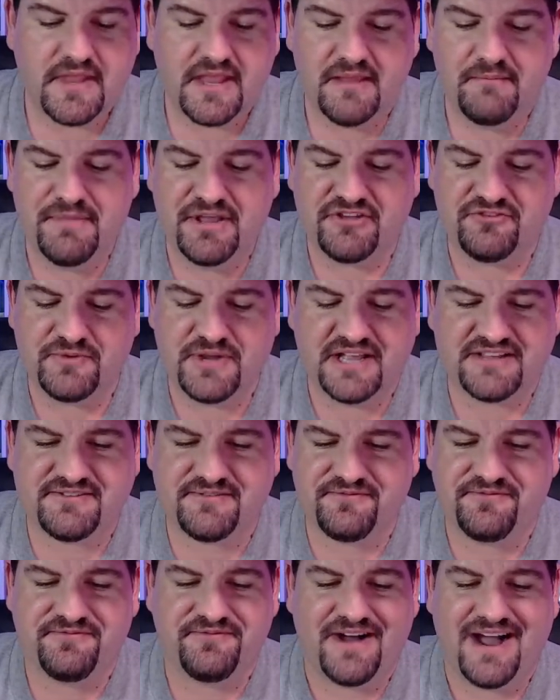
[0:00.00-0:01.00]
Because we got some
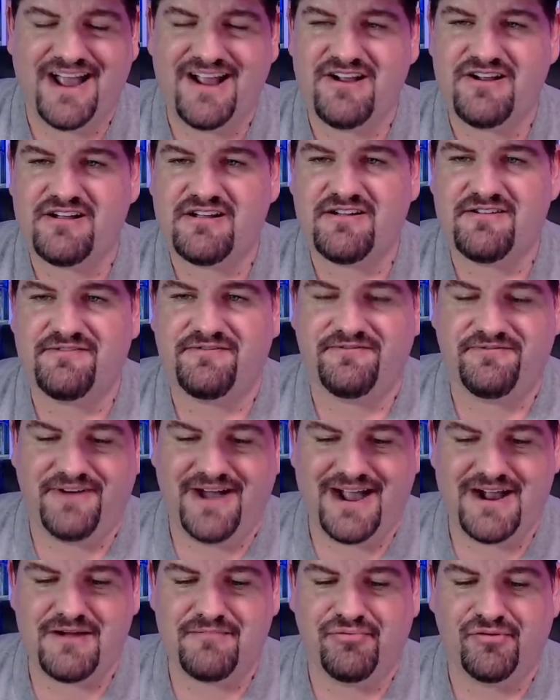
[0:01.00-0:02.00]
fire
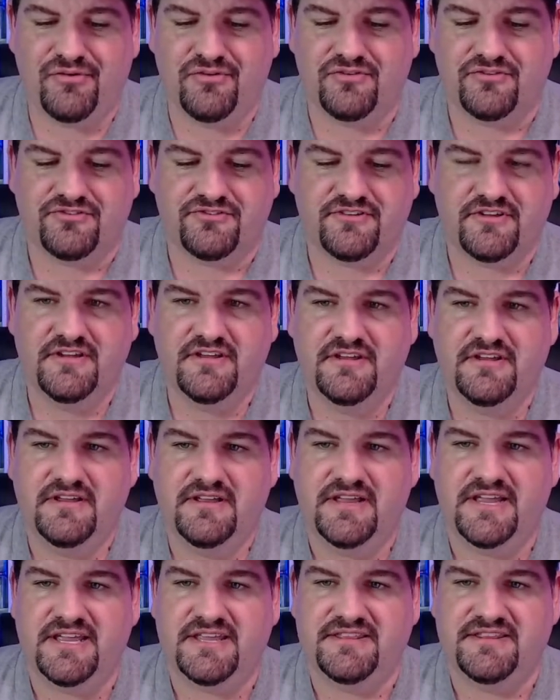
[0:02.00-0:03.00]
pulls
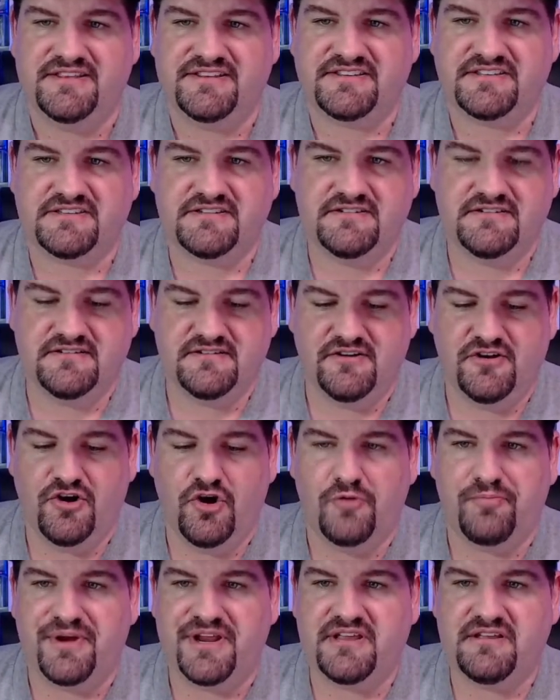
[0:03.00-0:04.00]
in this
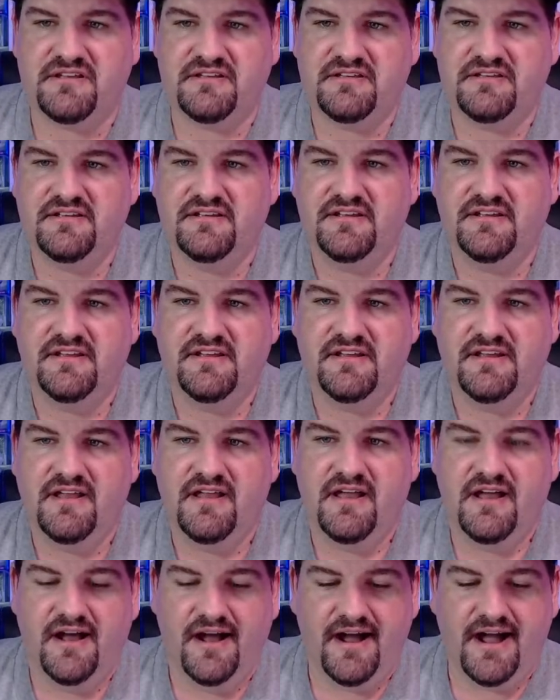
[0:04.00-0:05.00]
opening.
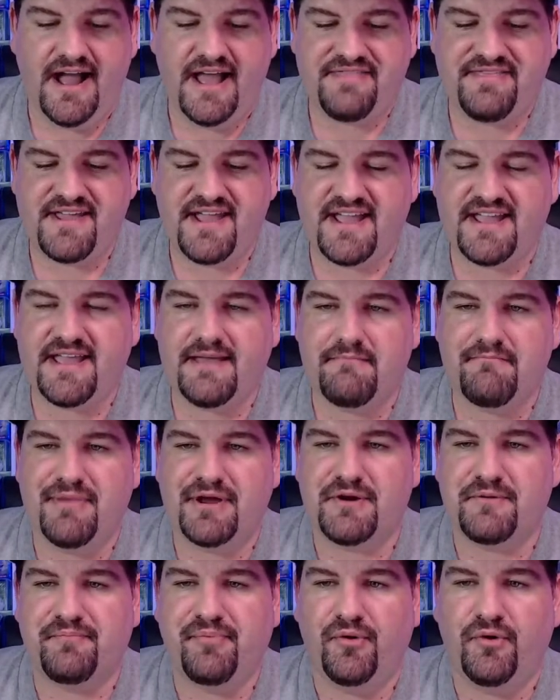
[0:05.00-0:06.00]
I think I get
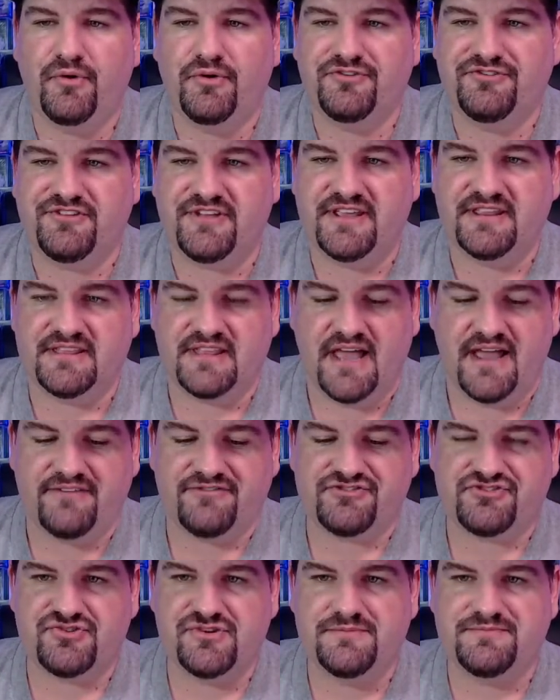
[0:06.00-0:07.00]
better pulls in live
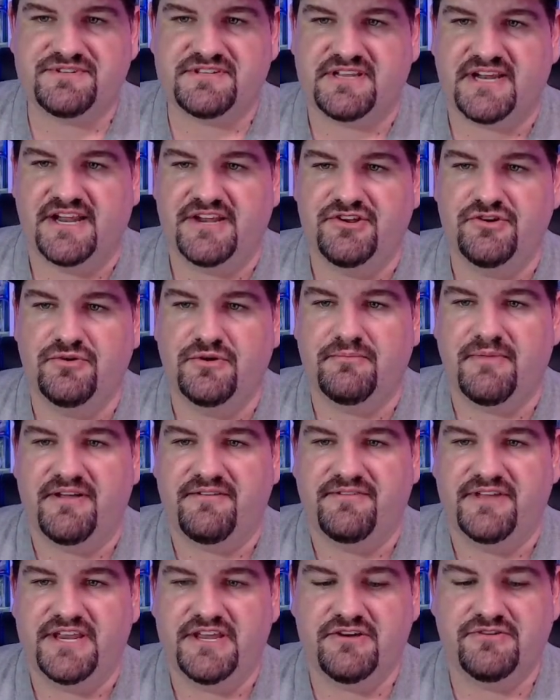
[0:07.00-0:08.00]
streams than I do in my
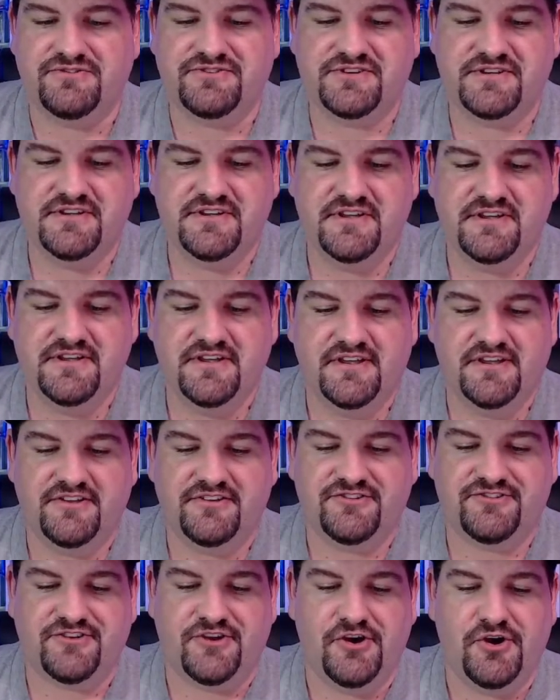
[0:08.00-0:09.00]
videos.
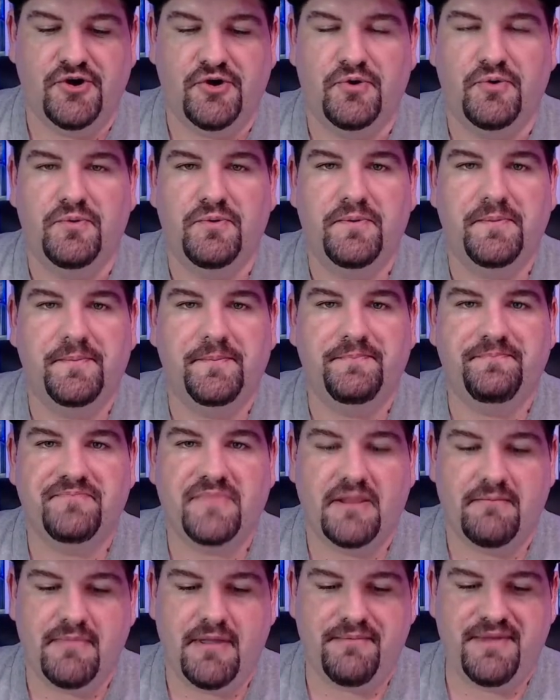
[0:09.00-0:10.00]
So
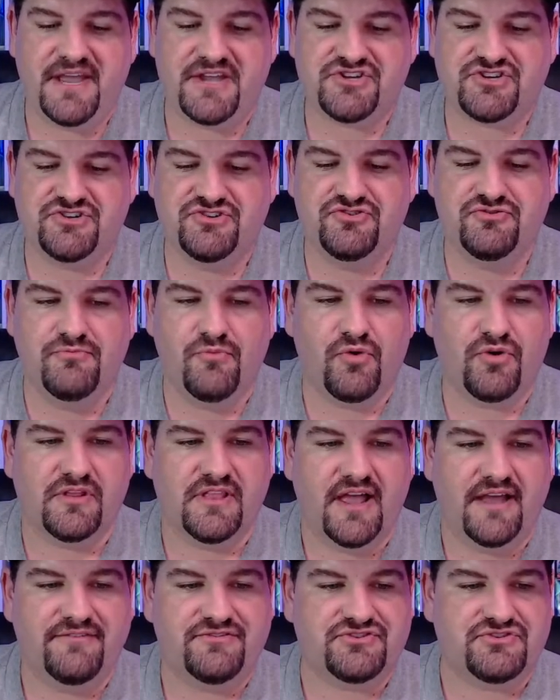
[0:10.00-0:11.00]
maybe I should do more
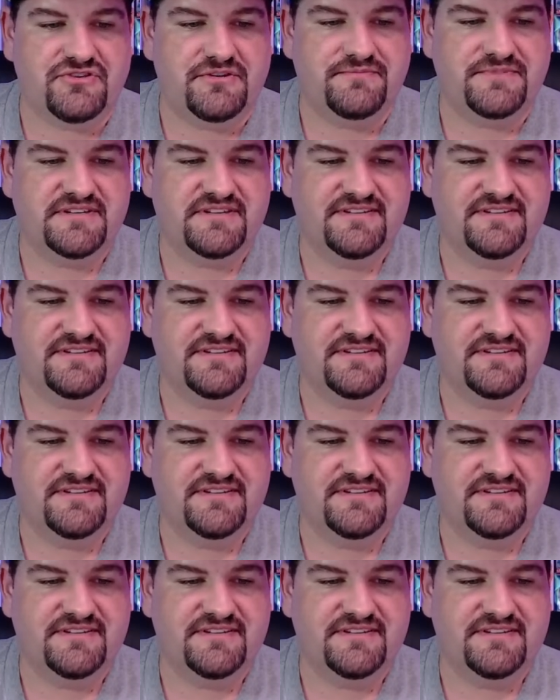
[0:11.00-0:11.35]
live streams.